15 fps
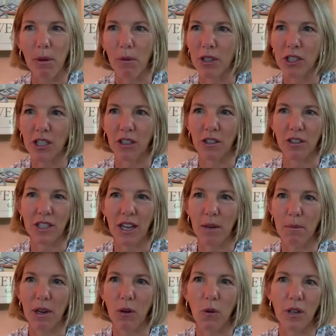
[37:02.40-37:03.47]
when she learns how to
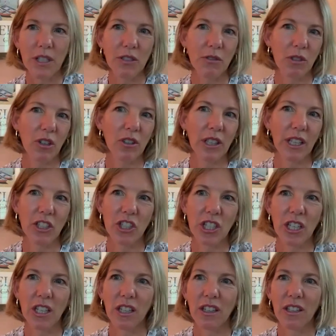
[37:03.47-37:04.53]
be an oysterer, like
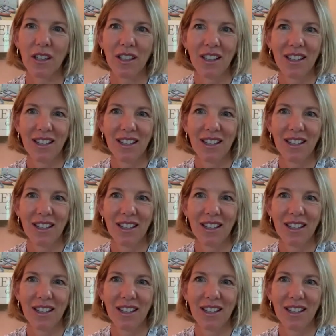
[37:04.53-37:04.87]
she